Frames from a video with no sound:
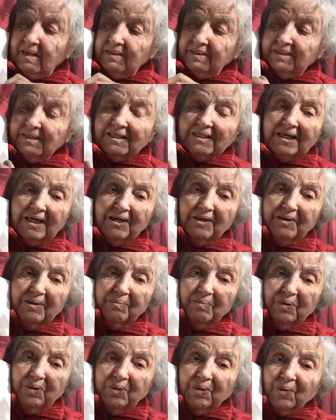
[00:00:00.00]
sitting on a
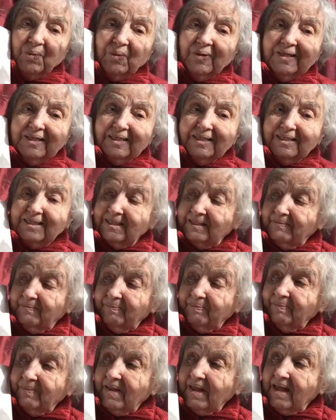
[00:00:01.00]
blue quilt,
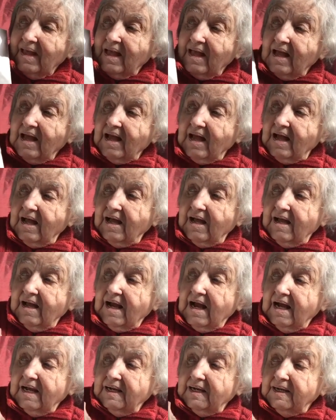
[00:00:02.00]

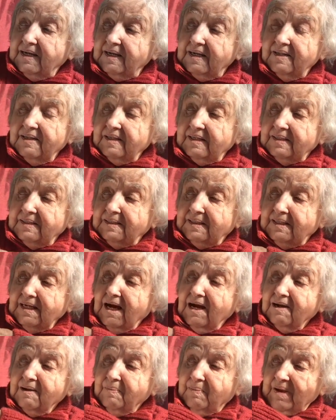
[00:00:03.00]
and there's
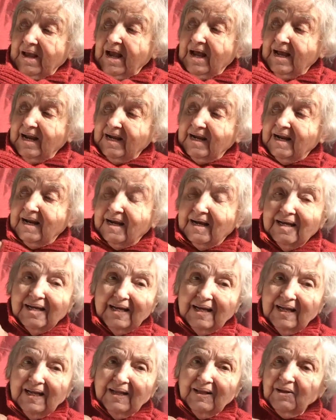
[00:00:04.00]
dark behind her,
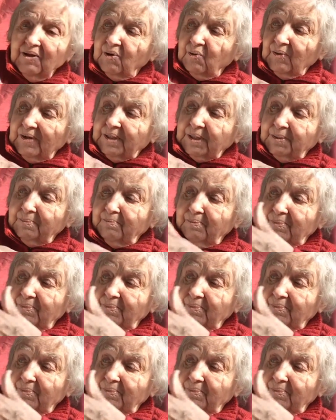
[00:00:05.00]
which